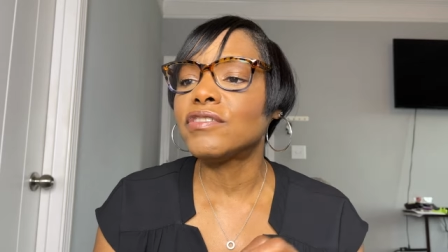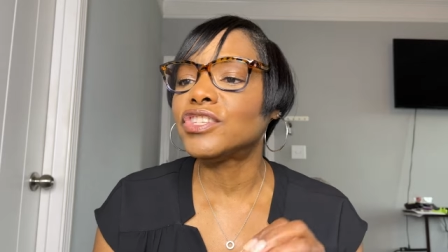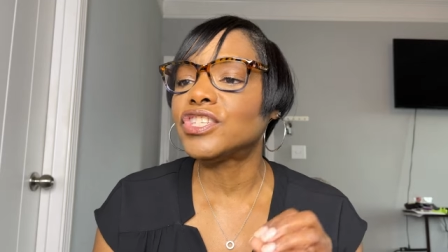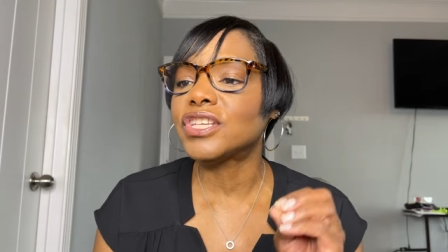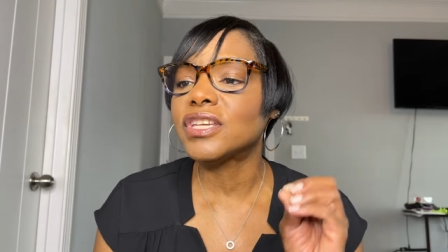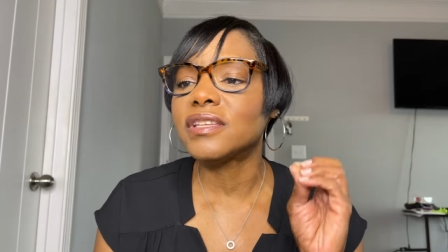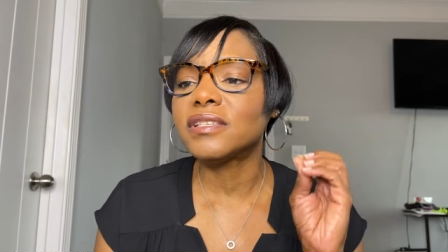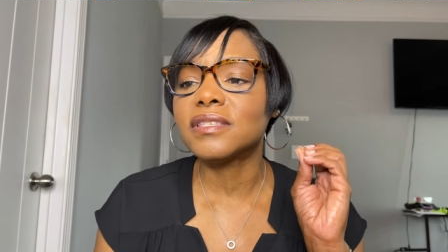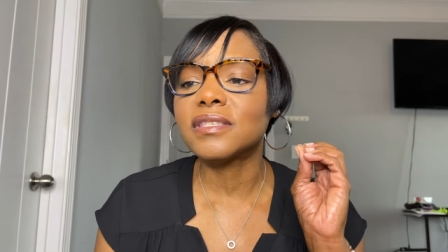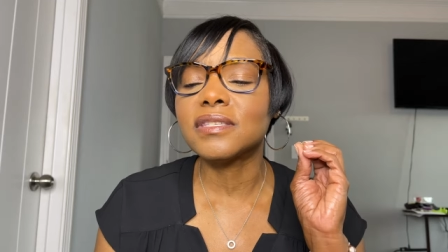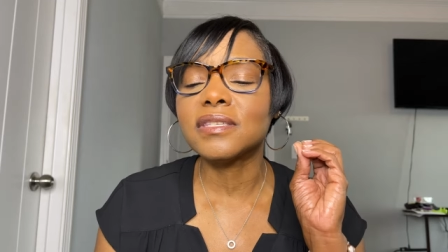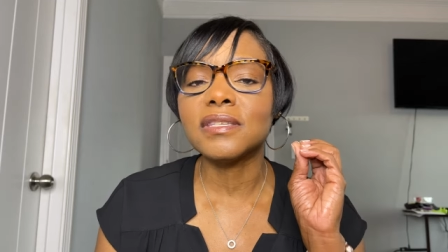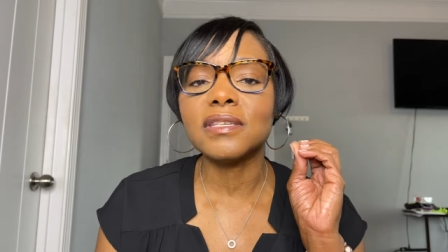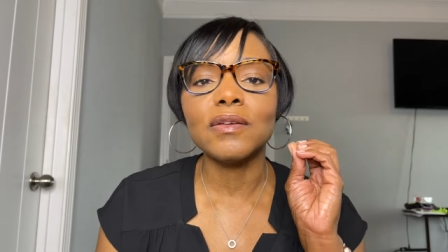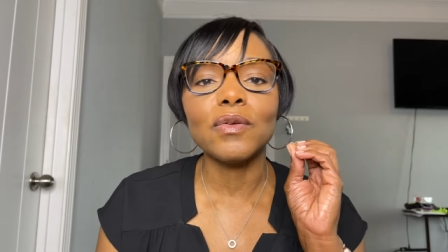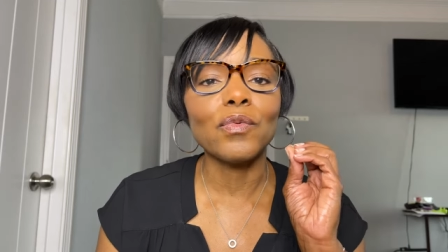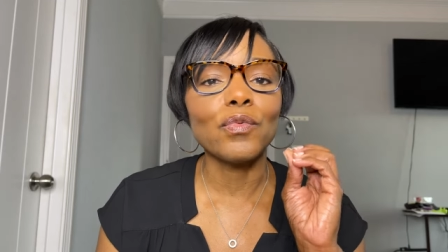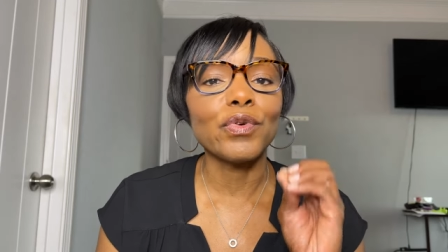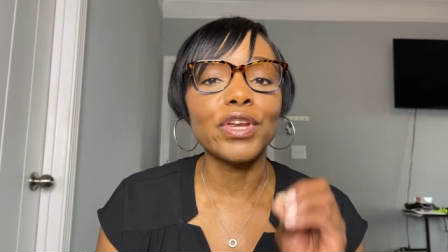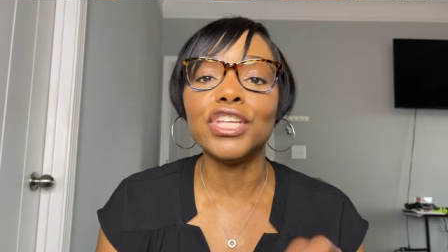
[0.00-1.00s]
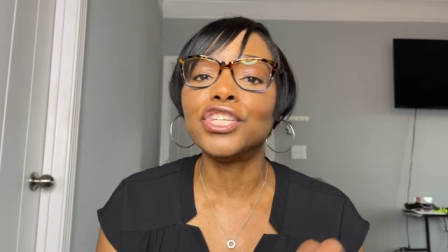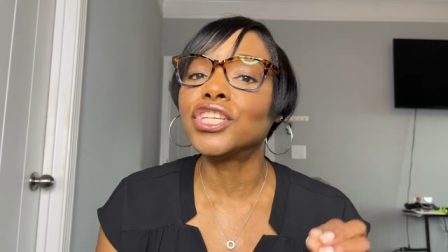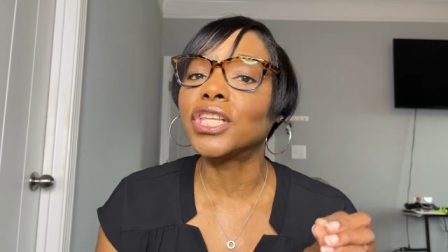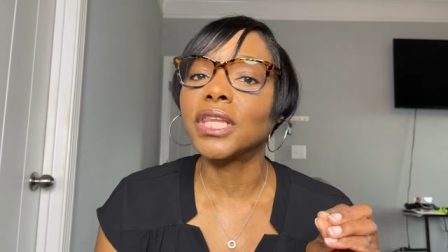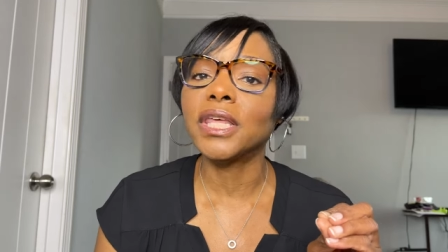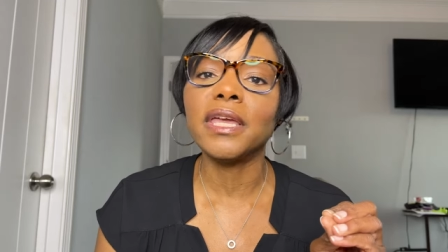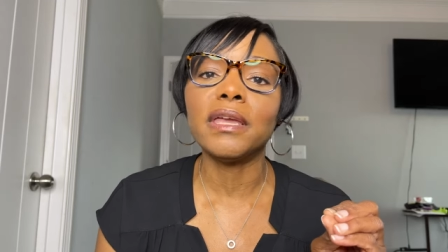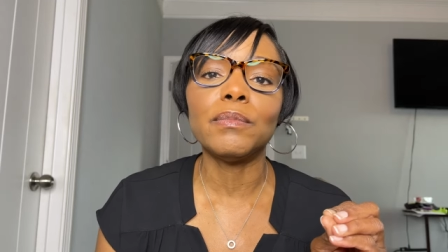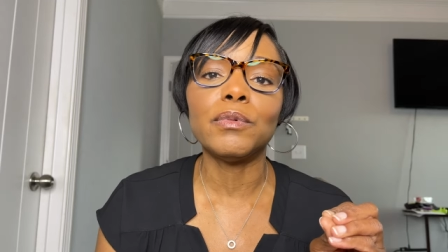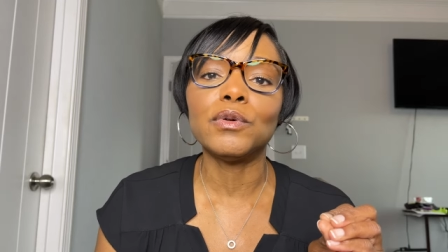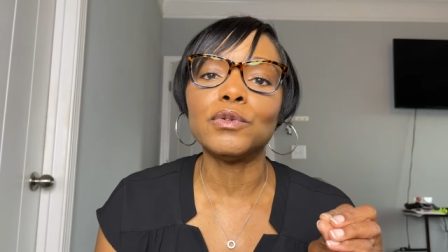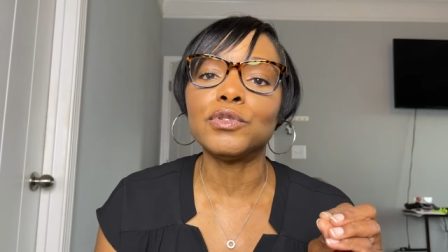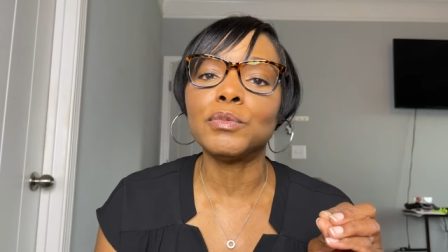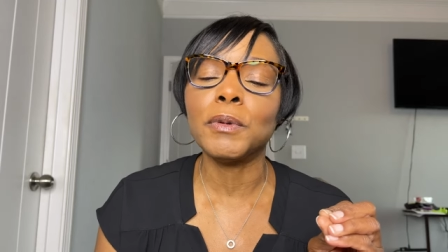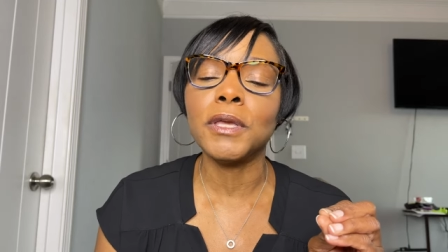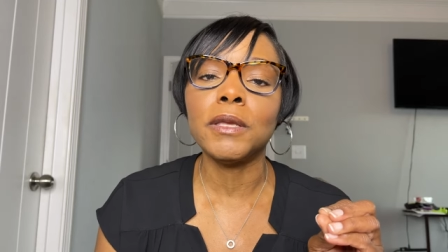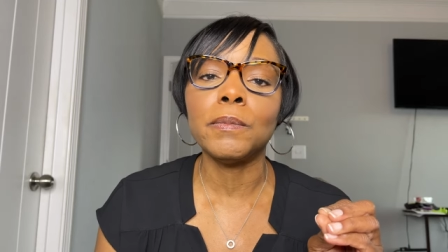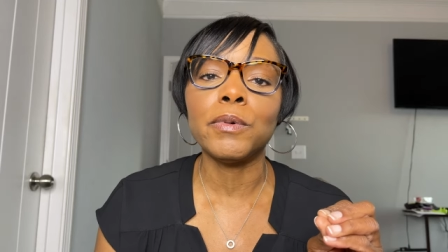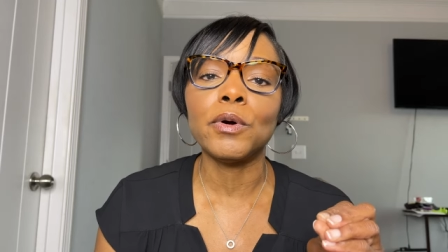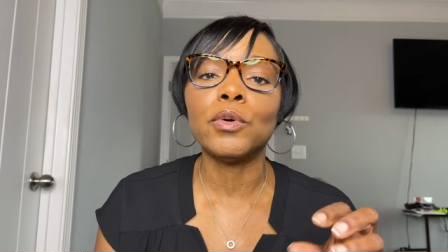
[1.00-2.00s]
just read your labels,
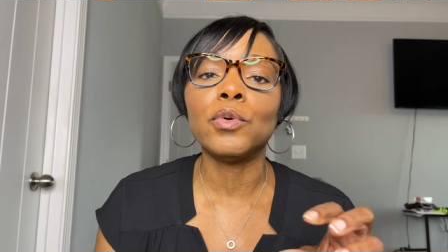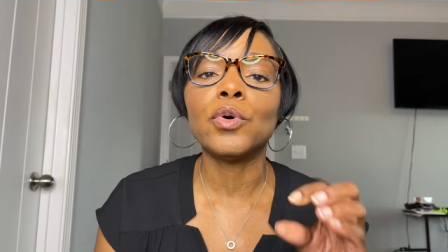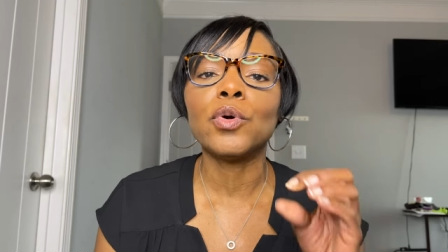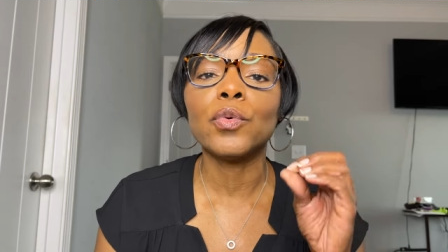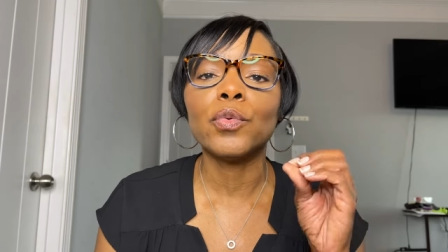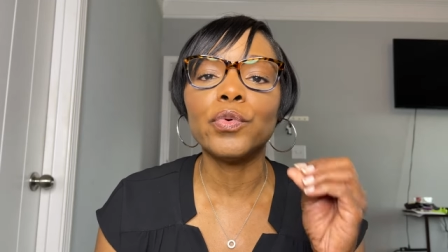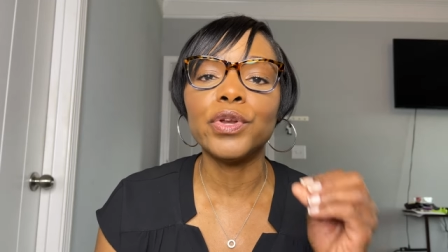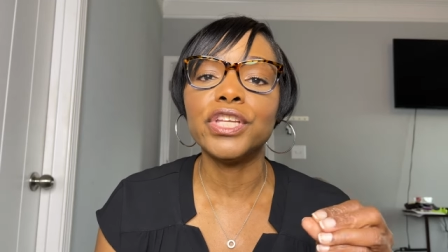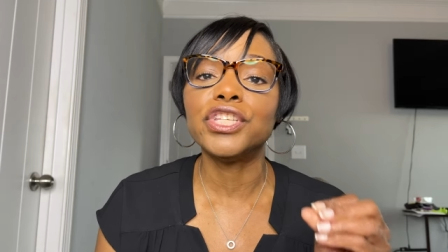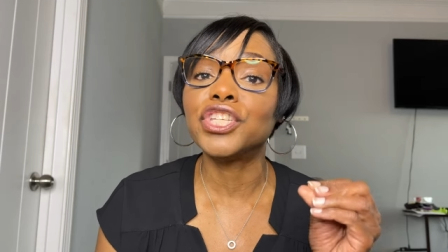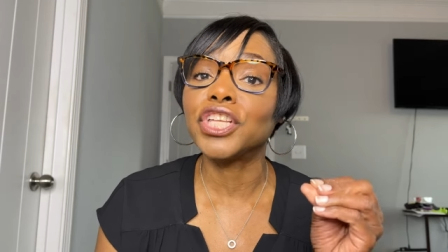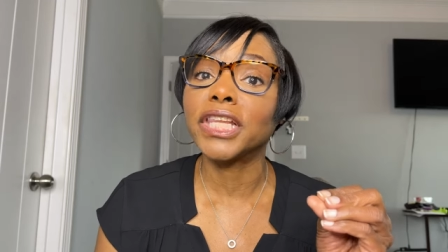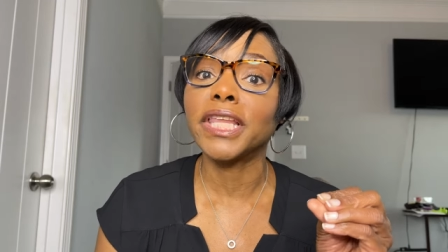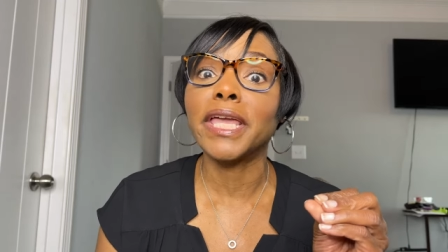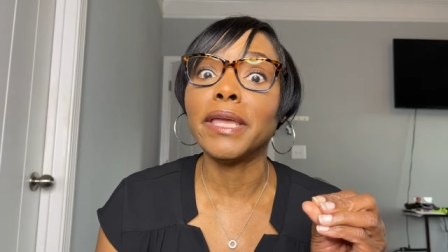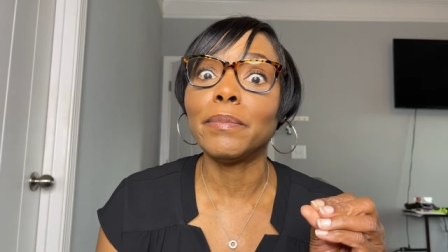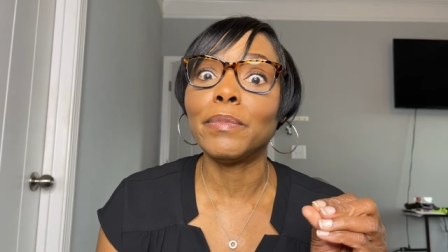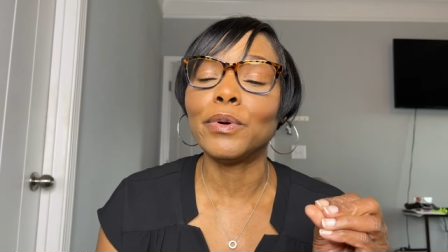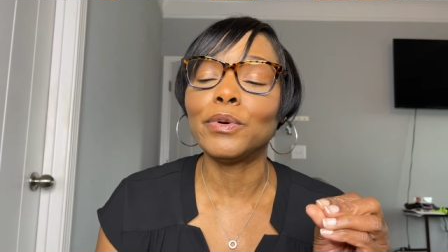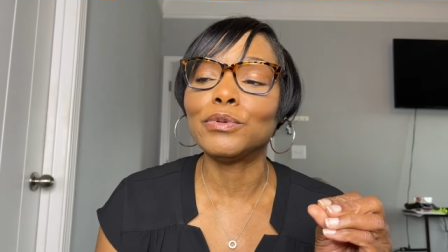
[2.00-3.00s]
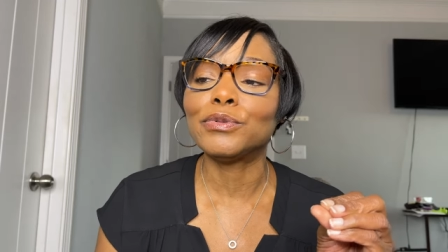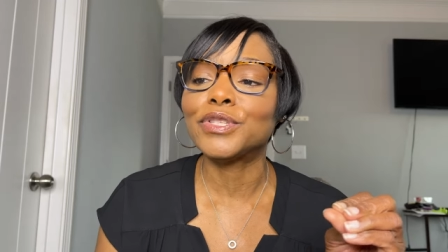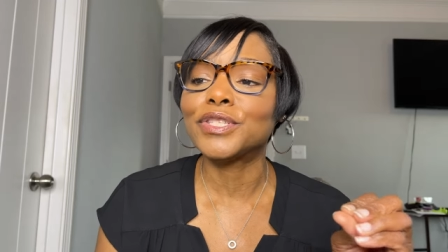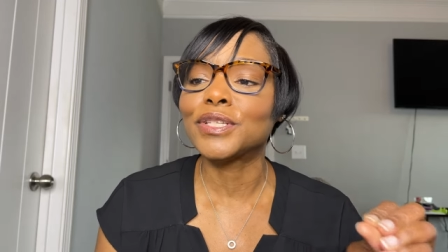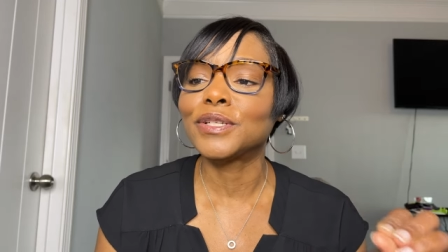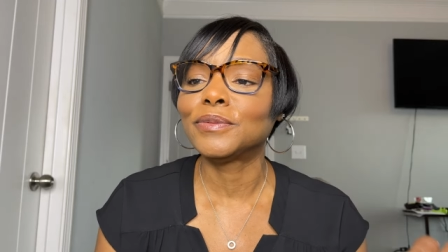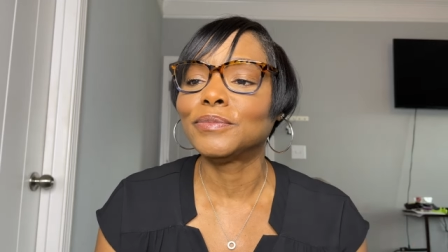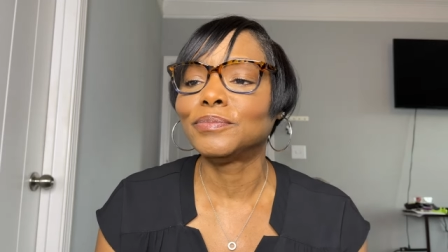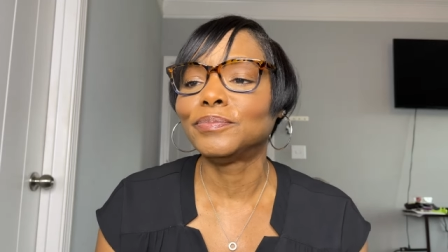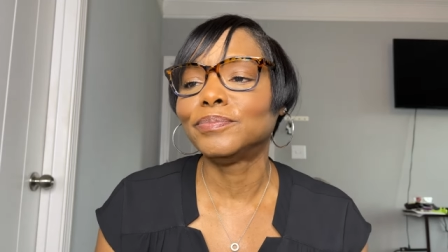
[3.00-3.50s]
people, read your labels.